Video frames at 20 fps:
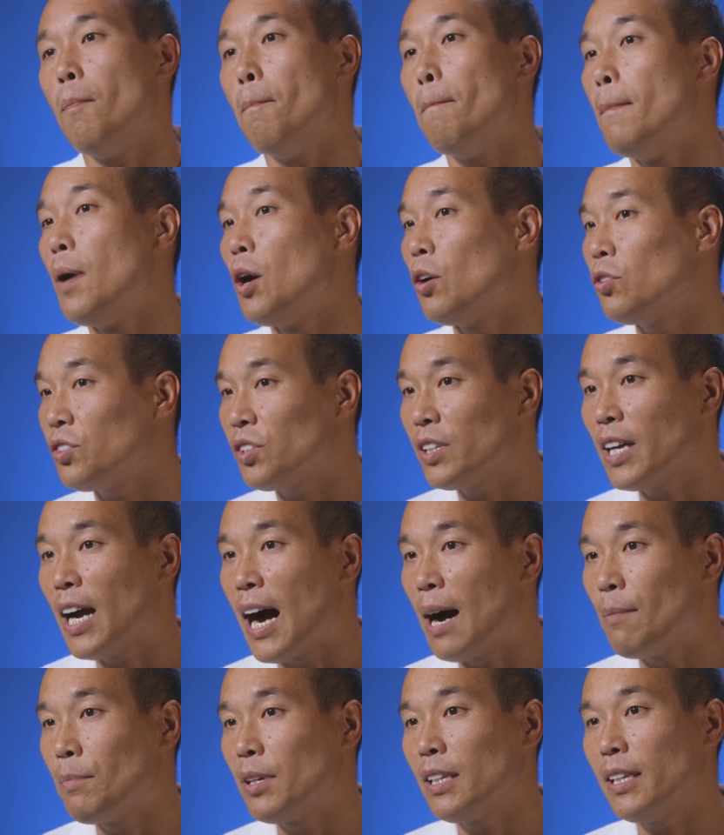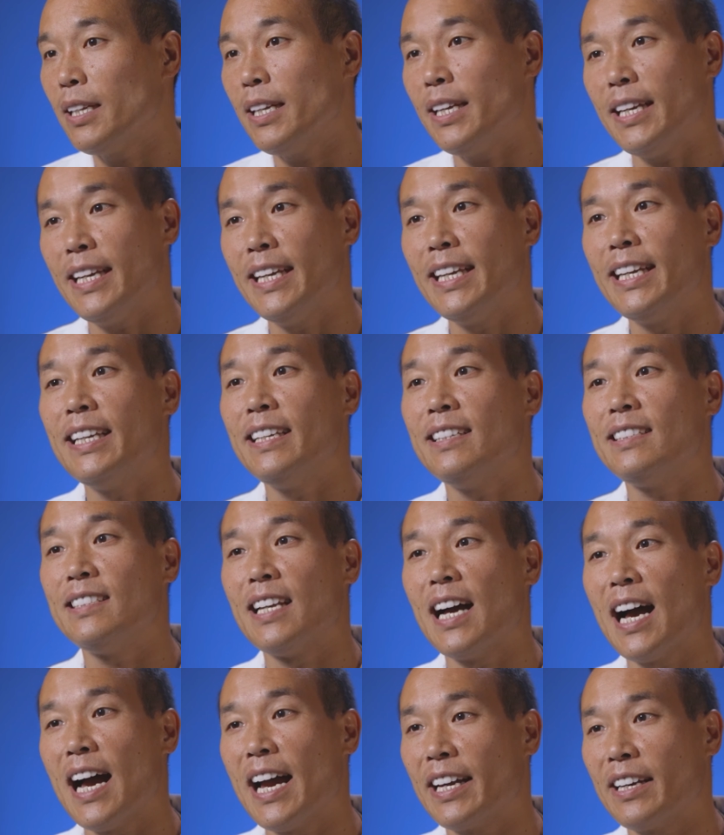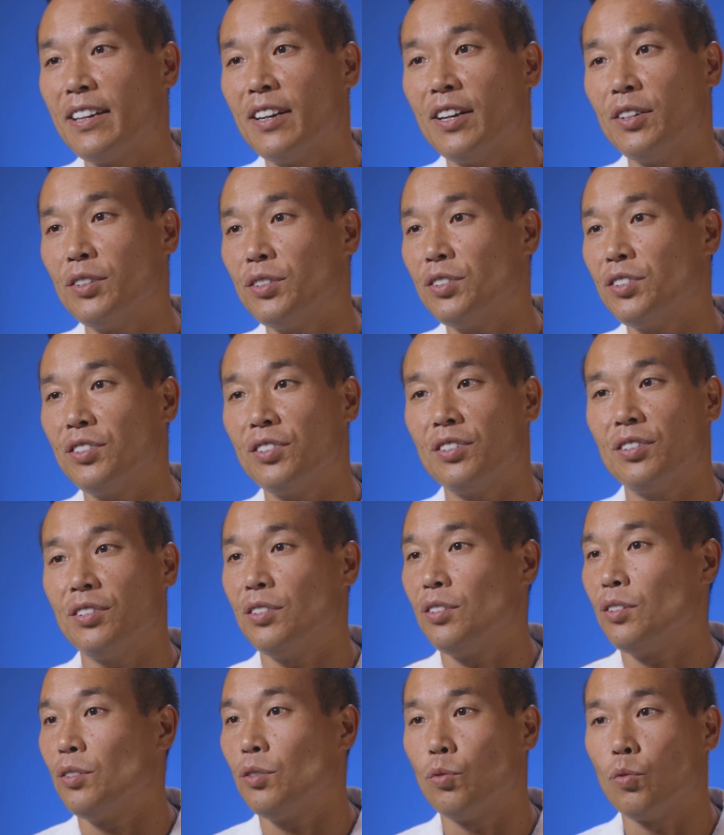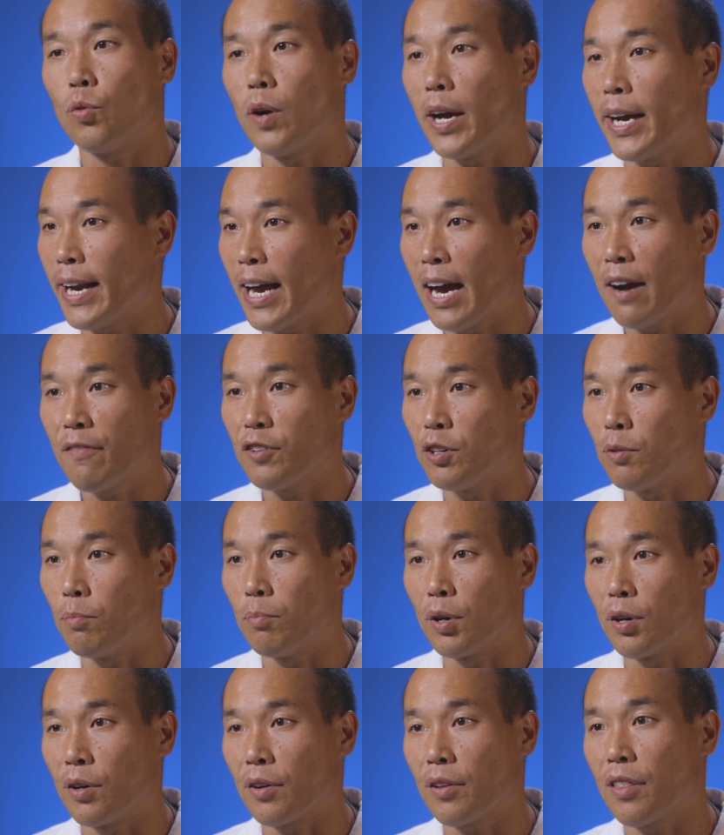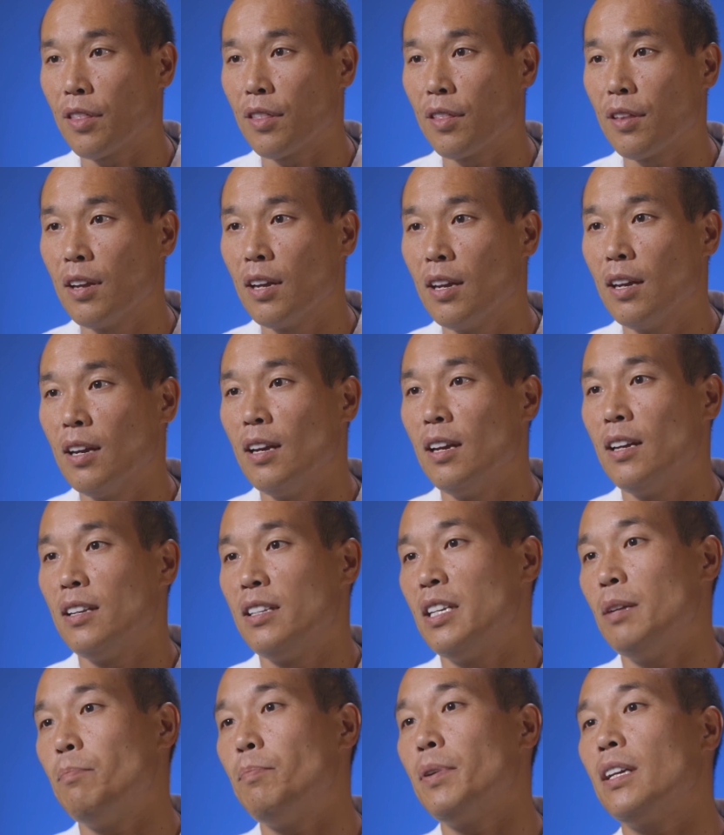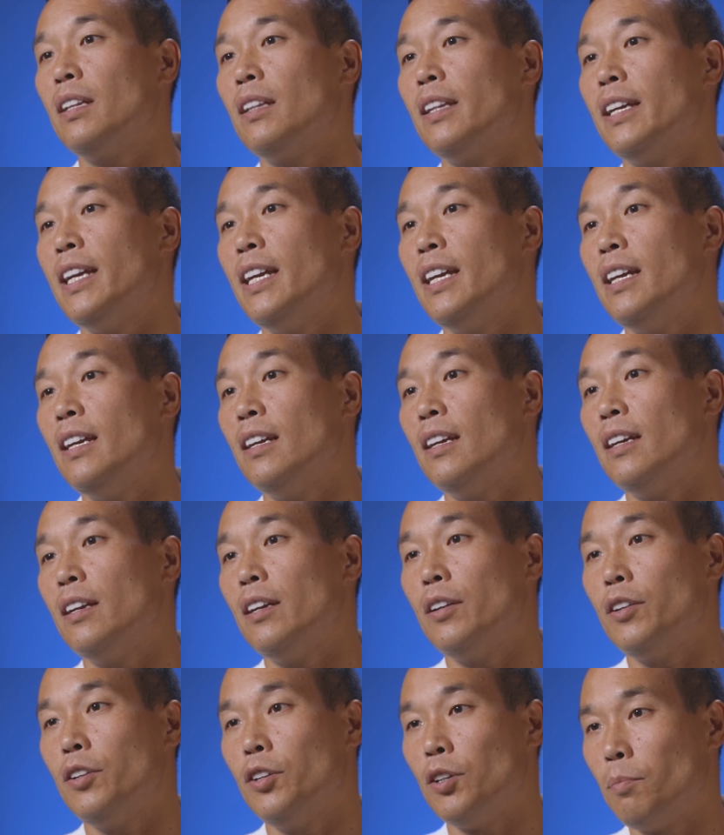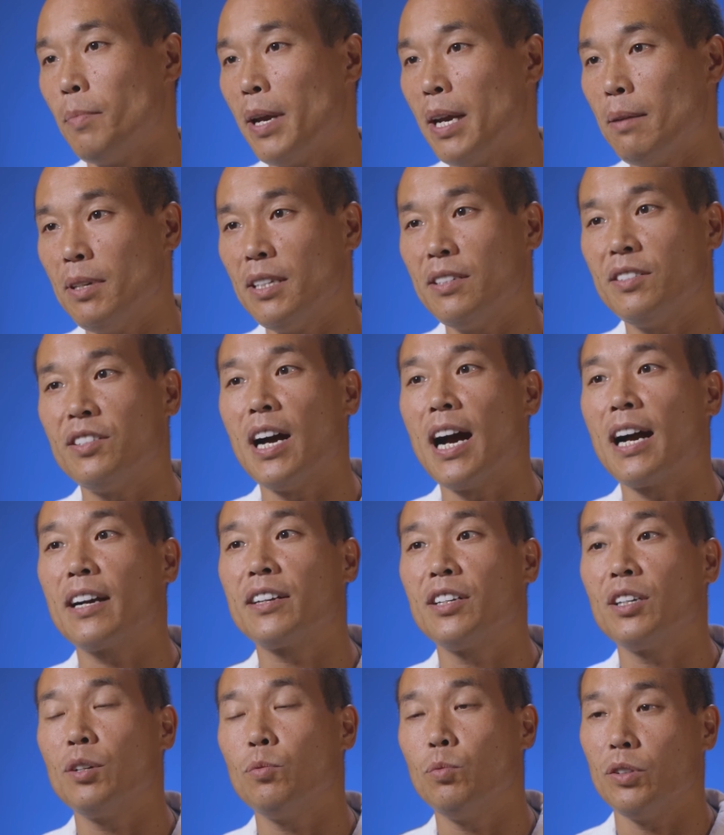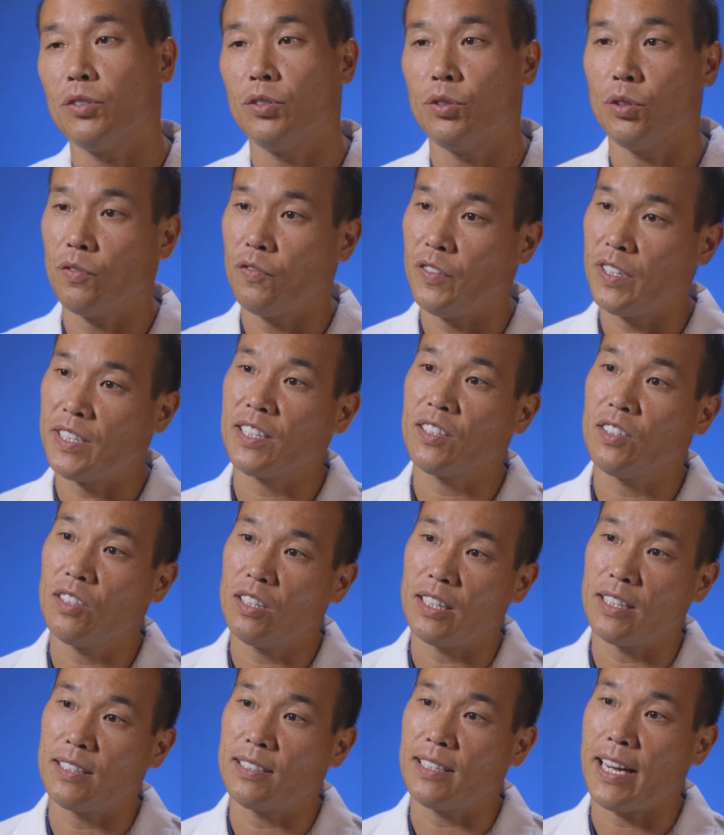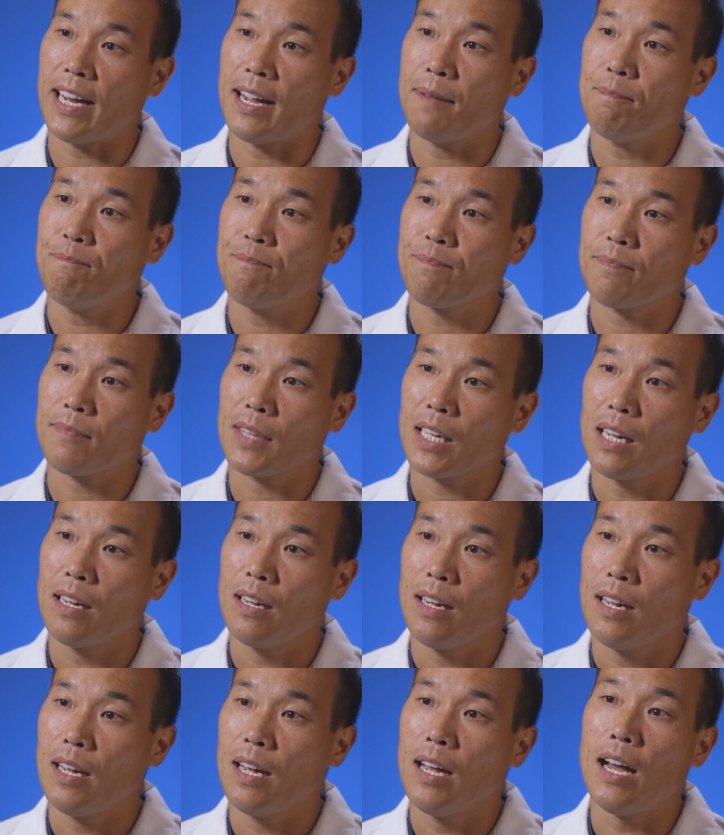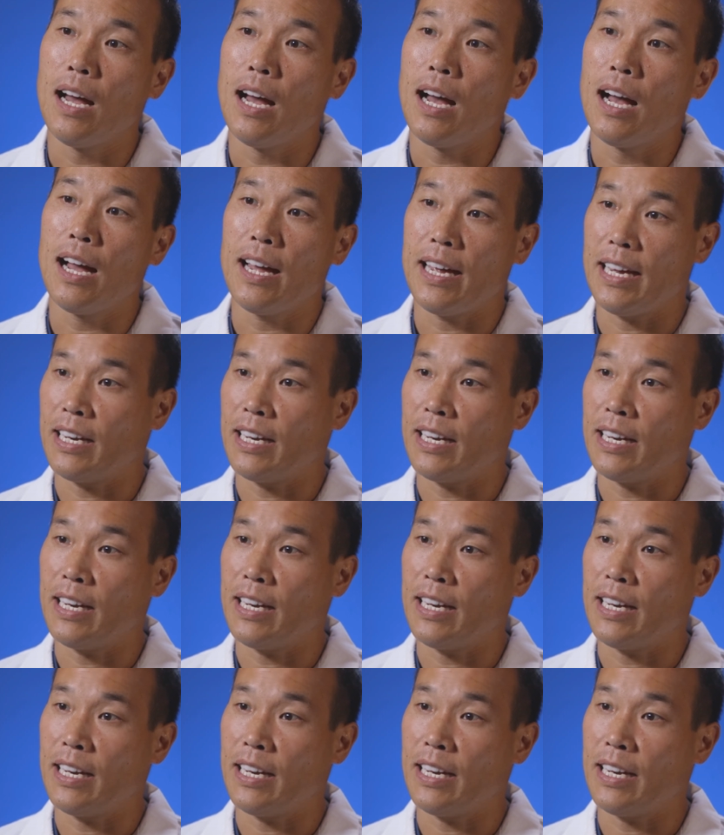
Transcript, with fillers: Most commonly, it is diagnosed right after birth. Typically, your baby's doctor will do a physical exam, uh,